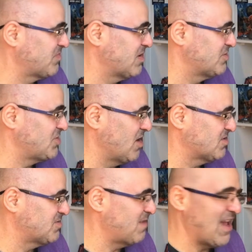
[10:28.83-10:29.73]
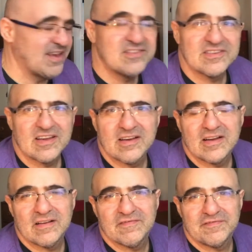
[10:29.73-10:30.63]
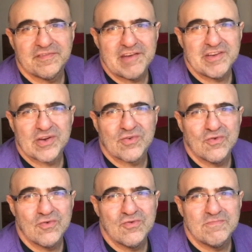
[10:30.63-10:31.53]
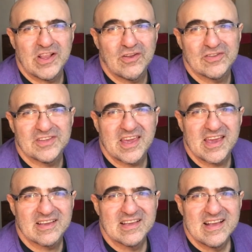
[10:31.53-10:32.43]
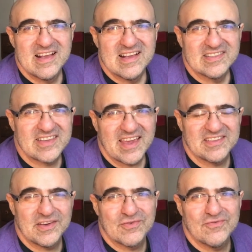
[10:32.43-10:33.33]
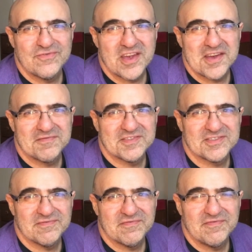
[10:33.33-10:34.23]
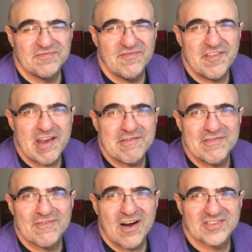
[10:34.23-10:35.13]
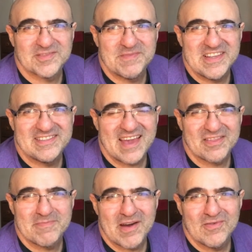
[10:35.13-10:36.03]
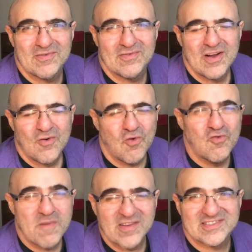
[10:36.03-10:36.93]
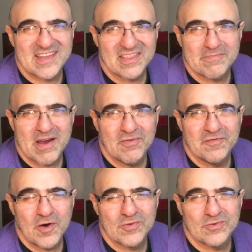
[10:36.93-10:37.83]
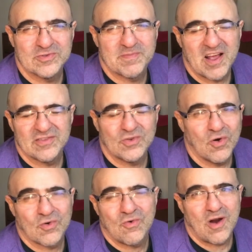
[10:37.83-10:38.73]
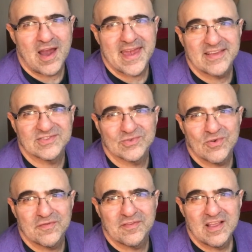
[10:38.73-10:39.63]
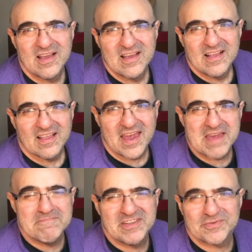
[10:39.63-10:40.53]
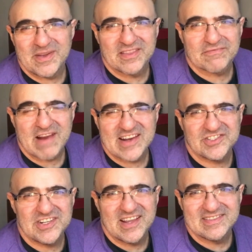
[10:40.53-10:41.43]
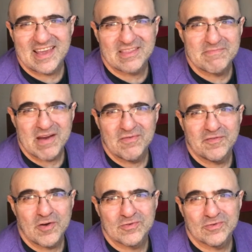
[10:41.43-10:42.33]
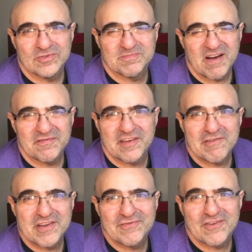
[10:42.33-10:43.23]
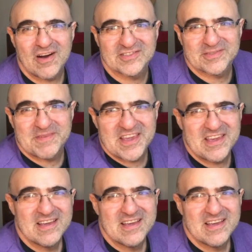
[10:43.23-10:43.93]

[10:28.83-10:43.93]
Chuck's band. Very cool, melodic, technical riffs. Very raspy death metal, almost death metal vocals, but not quite, sort of like in between thrashy and death metal vocals, but very raspy,